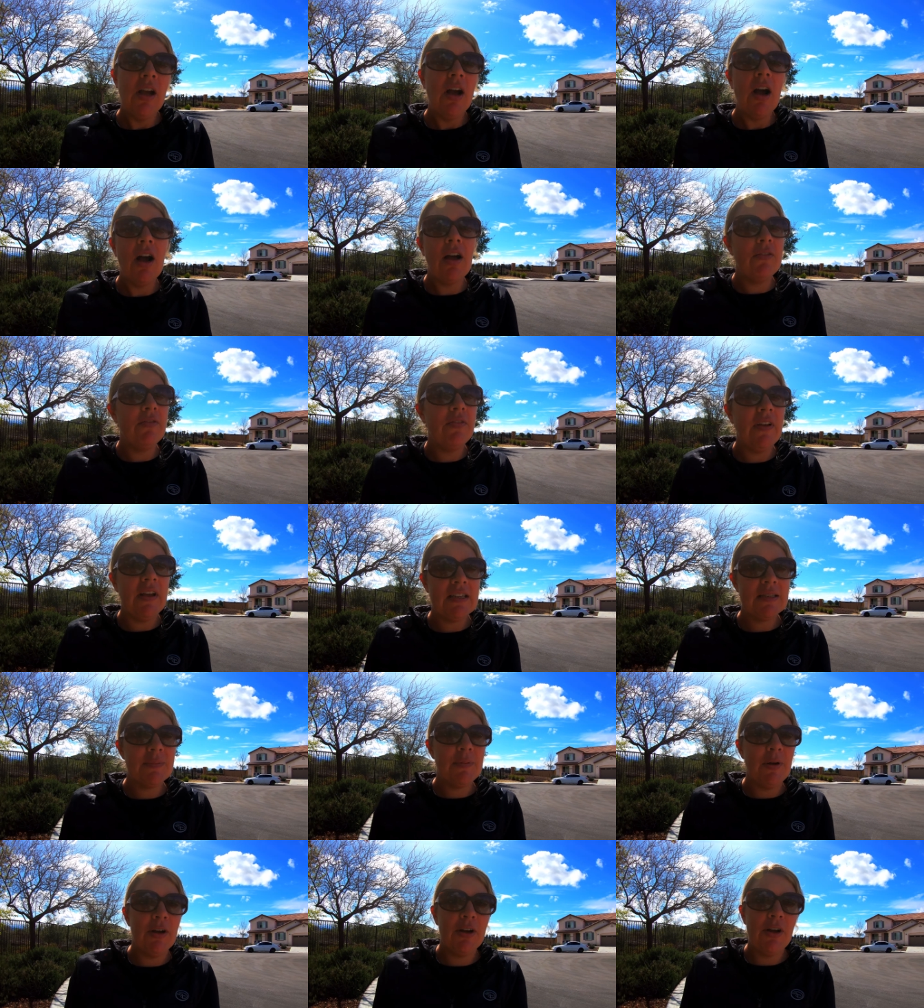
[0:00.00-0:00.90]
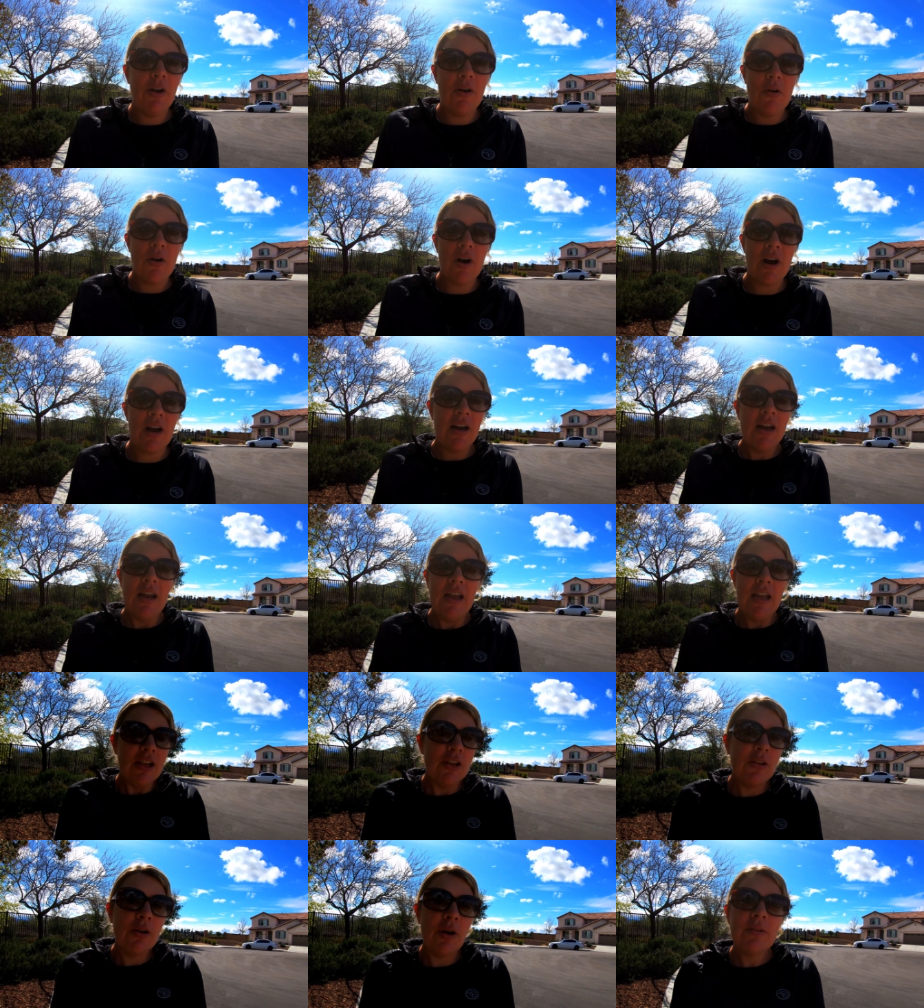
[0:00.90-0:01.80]
on Facebook or
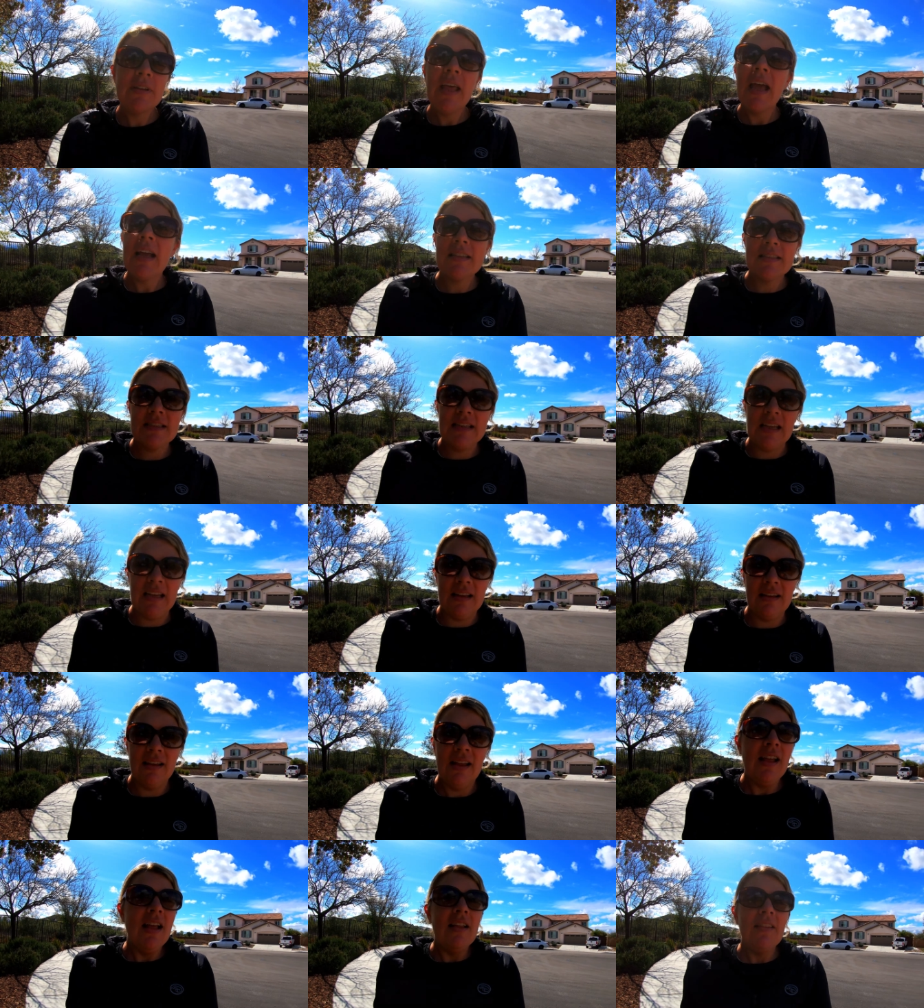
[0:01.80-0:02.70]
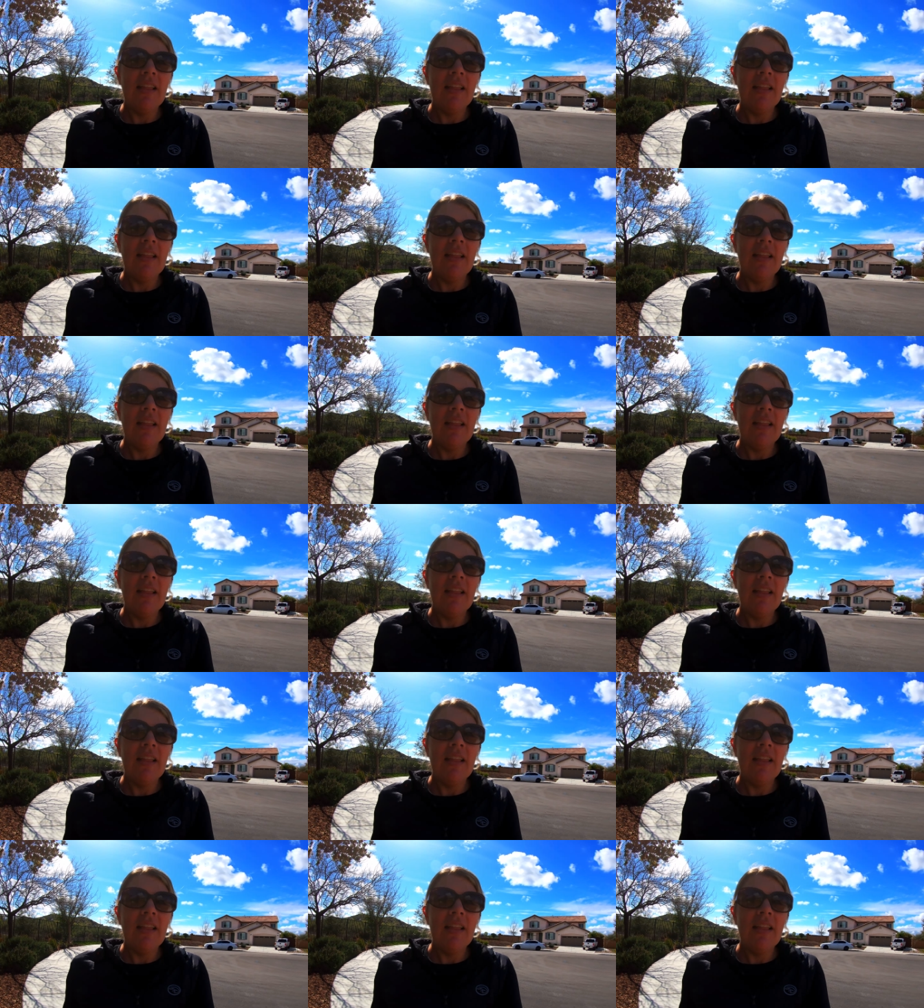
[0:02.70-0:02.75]
you know texting.